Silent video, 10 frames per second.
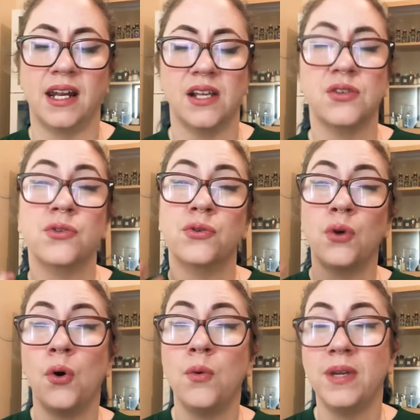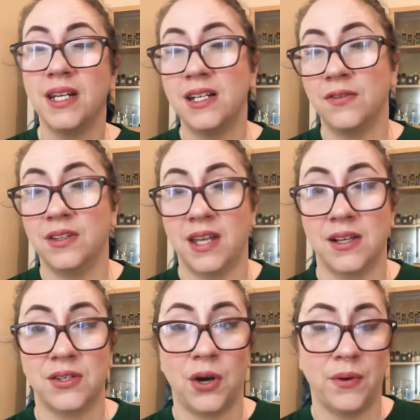It has so many different
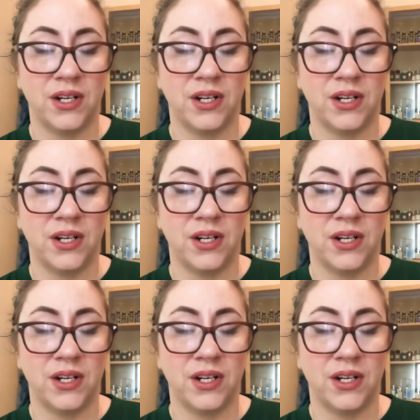things going